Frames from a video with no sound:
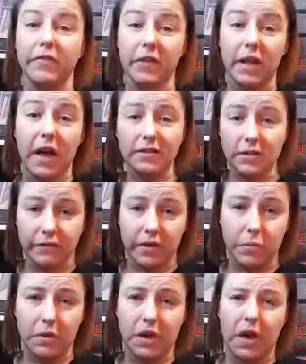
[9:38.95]

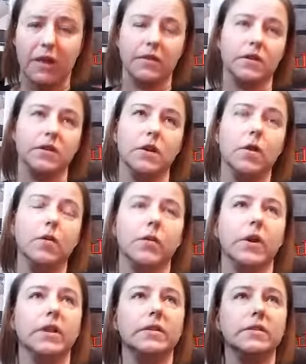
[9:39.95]
philosophy behind the
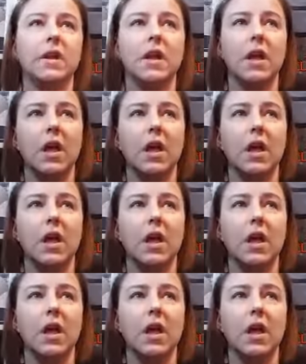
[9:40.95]
deodorant,